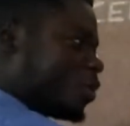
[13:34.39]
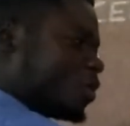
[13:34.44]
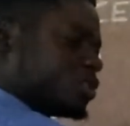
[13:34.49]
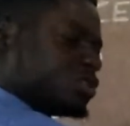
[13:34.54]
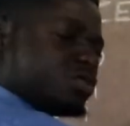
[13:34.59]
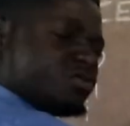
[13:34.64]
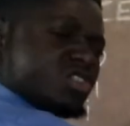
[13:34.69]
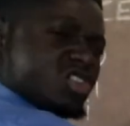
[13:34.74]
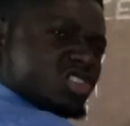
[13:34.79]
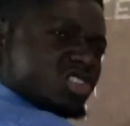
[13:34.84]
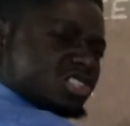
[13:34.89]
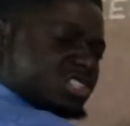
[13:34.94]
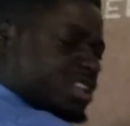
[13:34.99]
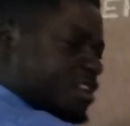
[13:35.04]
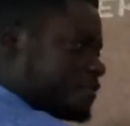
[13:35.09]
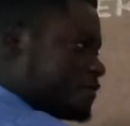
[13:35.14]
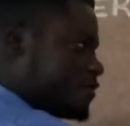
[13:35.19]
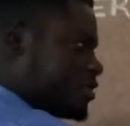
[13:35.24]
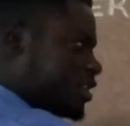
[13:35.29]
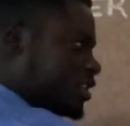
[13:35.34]
of the
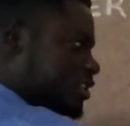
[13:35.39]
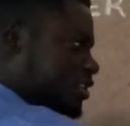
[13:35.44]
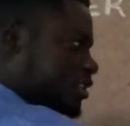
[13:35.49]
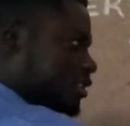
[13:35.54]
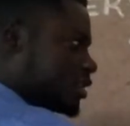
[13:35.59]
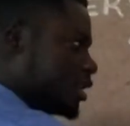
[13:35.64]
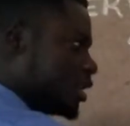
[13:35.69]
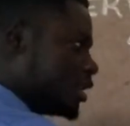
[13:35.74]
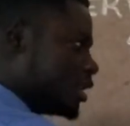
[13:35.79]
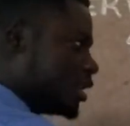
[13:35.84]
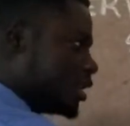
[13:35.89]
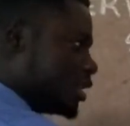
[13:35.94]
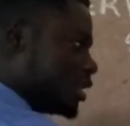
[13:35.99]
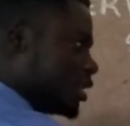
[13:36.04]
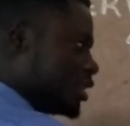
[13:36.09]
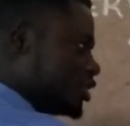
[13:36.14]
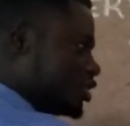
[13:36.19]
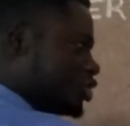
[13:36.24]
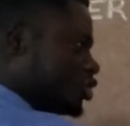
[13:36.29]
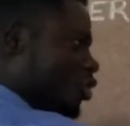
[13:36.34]
cervix,
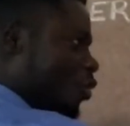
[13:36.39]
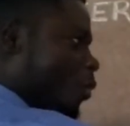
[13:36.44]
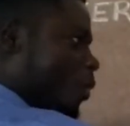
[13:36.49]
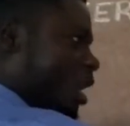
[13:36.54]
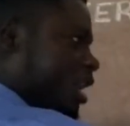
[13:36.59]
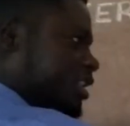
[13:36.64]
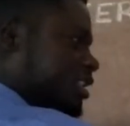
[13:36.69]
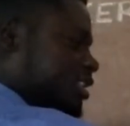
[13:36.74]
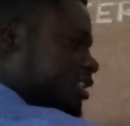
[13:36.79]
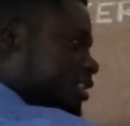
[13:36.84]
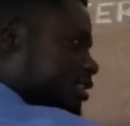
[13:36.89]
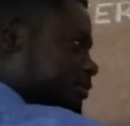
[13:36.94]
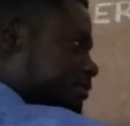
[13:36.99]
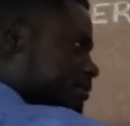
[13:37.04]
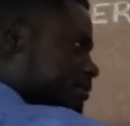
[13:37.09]
towards